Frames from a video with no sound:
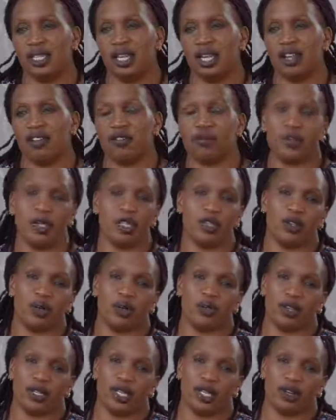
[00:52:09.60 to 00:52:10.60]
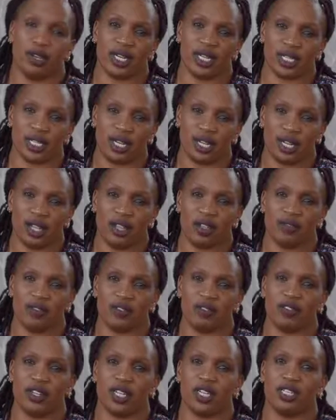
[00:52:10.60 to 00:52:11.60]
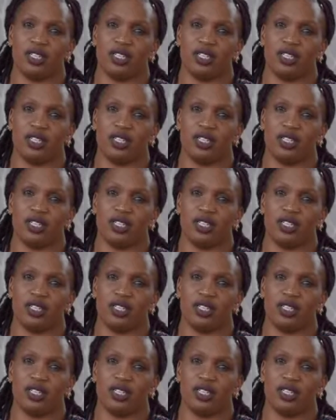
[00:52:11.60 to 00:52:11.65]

I've been your moderator, Vivian